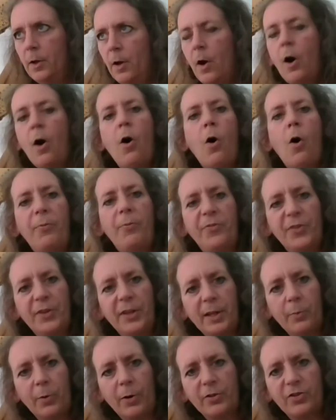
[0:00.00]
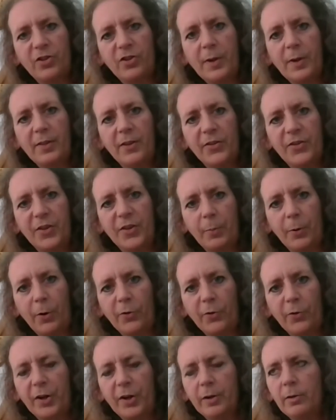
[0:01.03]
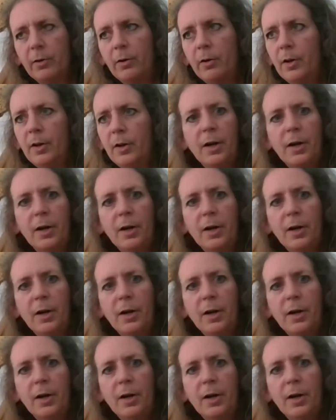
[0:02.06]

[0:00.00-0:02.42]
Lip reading: Hopefully we're doing this in person